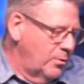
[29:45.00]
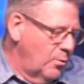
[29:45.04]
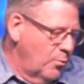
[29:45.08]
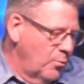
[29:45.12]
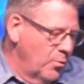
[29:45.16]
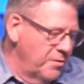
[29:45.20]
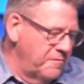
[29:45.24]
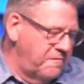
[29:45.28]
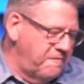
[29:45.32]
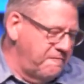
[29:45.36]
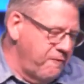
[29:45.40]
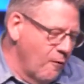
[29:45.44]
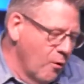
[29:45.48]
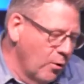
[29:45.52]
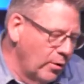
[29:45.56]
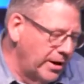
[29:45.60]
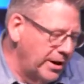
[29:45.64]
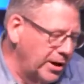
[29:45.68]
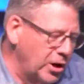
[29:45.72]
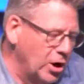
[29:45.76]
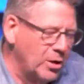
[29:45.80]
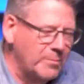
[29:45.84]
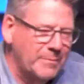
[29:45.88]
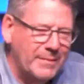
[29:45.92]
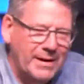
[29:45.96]
we're
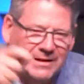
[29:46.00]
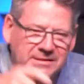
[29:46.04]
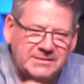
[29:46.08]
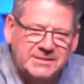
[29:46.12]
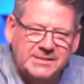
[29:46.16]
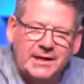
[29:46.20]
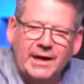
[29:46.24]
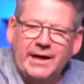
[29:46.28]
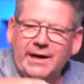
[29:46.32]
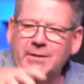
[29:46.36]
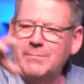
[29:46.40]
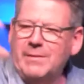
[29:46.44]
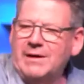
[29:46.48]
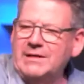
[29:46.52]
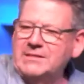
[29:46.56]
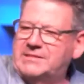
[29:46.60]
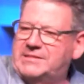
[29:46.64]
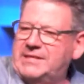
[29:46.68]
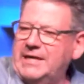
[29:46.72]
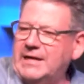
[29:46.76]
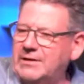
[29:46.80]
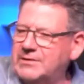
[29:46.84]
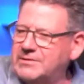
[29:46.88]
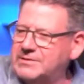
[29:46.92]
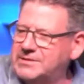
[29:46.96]
falling on Mount Zion. Mount
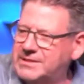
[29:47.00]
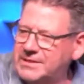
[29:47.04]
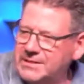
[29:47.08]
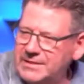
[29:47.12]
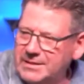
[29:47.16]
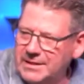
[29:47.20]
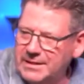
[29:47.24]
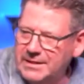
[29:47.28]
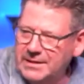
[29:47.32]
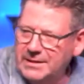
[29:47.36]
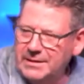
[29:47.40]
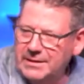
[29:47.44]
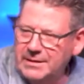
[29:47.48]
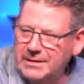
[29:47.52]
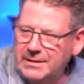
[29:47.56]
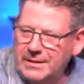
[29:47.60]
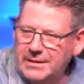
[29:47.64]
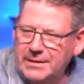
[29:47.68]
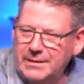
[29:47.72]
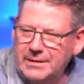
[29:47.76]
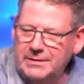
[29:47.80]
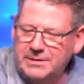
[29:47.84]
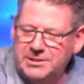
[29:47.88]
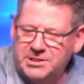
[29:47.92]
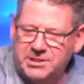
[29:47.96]
Zion's in, in,
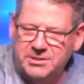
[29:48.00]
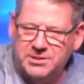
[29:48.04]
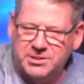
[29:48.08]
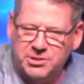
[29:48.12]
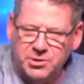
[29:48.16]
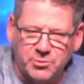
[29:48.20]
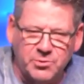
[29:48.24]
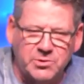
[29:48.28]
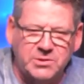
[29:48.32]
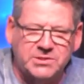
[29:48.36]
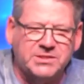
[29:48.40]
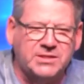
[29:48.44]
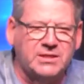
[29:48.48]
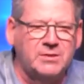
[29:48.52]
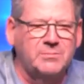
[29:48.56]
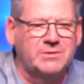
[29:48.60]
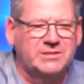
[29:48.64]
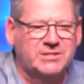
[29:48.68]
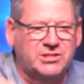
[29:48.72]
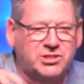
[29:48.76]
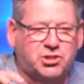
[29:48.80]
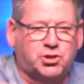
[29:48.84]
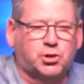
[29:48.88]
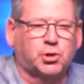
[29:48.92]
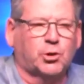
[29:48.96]
in Jerusalem.
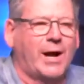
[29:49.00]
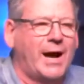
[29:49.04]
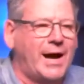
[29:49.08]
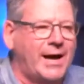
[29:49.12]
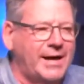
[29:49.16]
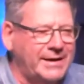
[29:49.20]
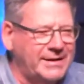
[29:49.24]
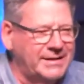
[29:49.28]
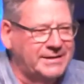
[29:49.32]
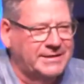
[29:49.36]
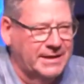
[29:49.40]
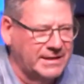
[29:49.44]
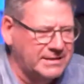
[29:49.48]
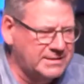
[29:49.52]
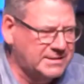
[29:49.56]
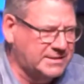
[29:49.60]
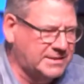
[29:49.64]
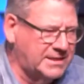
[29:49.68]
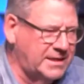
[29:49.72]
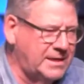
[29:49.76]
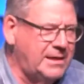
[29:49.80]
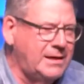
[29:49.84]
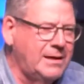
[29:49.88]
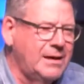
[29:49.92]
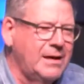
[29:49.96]
It's dry and
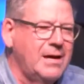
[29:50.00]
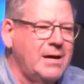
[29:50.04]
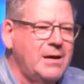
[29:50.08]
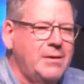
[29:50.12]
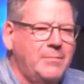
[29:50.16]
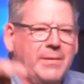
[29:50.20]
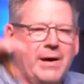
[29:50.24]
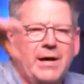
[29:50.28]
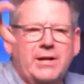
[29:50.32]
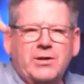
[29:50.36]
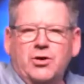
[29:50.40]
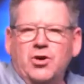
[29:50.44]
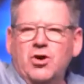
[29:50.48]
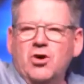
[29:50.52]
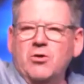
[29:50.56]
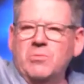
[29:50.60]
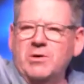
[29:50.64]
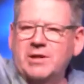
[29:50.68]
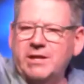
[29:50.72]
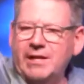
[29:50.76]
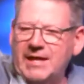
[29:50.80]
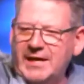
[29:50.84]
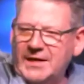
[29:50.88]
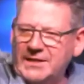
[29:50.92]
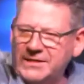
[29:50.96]
dusty. Mount
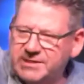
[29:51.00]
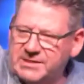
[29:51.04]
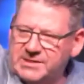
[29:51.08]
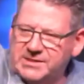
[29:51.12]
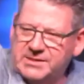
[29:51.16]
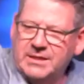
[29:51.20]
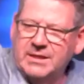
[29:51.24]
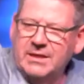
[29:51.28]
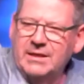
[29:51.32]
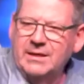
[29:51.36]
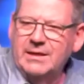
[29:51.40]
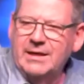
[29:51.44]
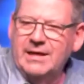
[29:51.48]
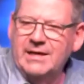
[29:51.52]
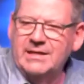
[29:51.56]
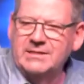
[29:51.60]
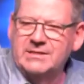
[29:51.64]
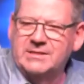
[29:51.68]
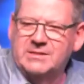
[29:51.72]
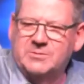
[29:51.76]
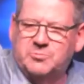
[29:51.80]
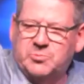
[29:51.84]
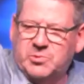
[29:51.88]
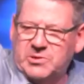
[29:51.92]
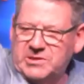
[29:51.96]
Hermon has,
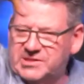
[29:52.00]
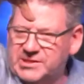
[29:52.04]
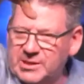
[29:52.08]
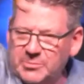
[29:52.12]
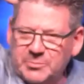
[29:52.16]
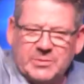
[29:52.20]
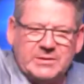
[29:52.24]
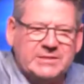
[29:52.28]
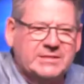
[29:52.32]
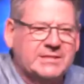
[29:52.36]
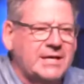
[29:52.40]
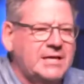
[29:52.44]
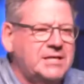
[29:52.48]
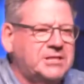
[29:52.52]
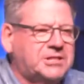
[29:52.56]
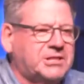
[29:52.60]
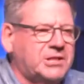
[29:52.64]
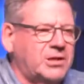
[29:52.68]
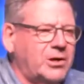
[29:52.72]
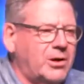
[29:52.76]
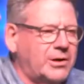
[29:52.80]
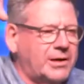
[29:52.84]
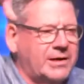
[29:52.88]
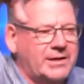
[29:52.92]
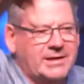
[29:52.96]
has
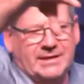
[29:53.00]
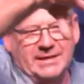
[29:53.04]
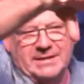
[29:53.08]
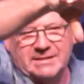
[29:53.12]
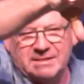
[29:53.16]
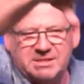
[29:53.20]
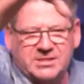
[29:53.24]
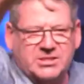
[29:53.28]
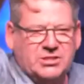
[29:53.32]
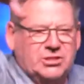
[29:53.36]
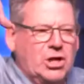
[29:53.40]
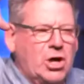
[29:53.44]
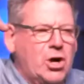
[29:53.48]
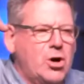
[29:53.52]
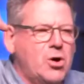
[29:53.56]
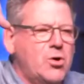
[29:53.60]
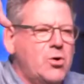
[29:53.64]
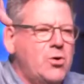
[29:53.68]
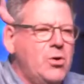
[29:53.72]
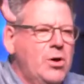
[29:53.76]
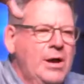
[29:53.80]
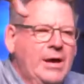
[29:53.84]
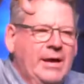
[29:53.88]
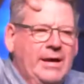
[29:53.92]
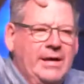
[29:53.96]
precipitation on it. It has
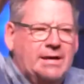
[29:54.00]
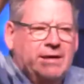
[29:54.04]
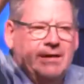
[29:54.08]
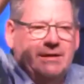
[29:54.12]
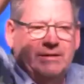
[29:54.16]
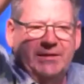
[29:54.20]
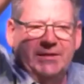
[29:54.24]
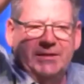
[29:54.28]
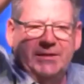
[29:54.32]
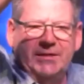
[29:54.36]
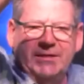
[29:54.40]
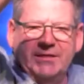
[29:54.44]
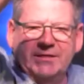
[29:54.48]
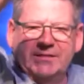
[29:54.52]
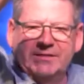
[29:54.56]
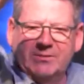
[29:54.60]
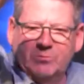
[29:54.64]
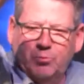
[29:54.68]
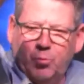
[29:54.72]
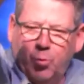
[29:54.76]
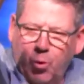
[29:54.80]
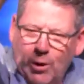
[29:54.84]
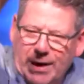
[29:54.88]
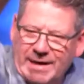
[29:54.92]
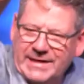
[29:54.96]
snow. It is
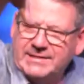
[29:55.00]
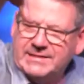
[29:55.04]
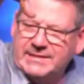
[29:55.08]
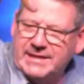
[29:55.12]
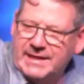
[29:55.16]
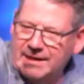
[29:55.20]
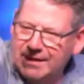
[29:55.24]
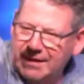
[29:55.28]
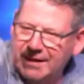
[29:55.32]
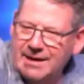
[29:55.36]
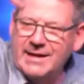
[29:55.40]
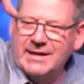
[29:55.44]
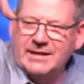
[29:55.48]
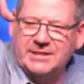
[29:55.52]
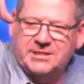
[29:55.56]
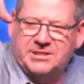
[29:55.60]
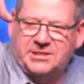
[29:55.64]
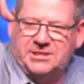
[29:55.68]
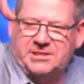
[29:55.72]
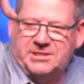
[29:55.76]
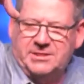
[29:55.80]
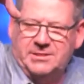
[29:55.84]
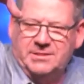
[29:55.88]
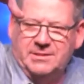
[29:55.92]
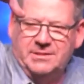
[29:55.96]
wet and
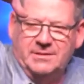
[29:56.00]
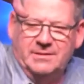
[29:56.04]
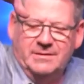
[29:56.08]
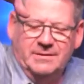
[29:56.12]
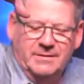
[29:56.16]
lush.